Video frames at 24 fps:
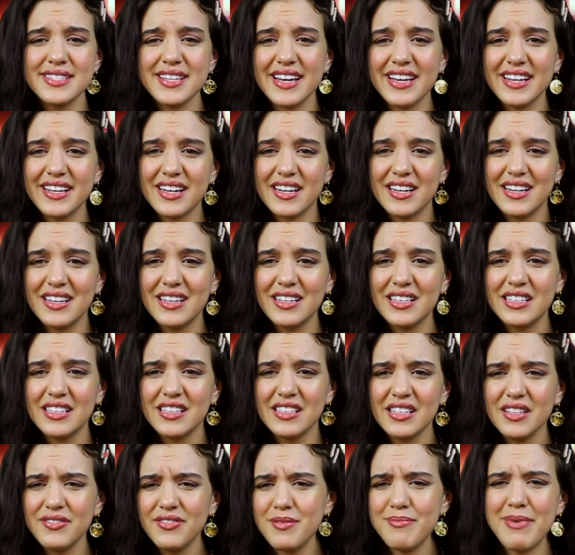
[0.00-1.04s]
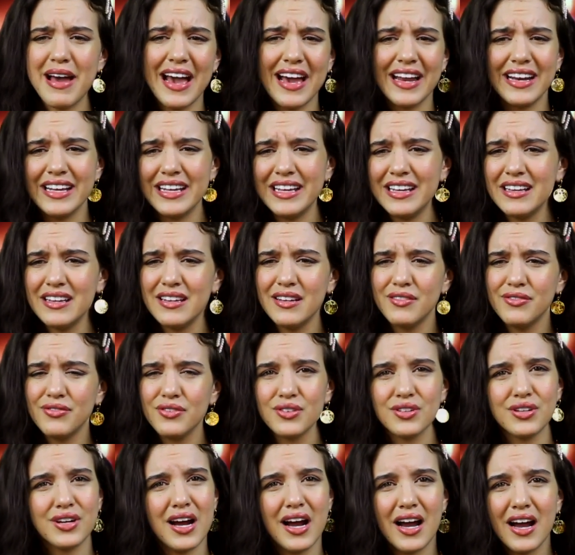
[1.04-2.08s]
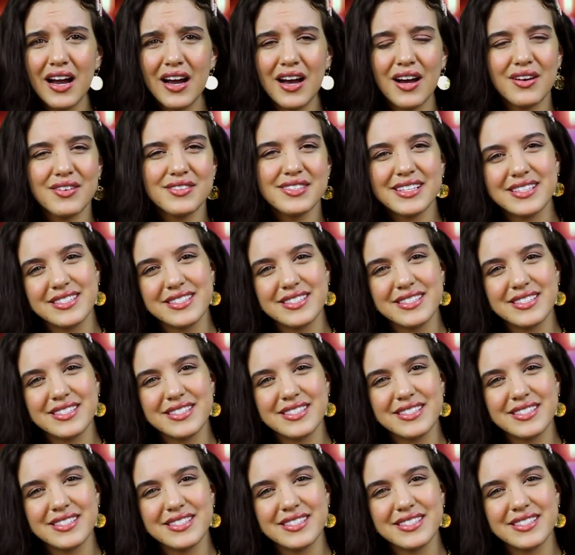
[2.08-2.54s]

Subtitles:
like Love and Maddie, Fuller House,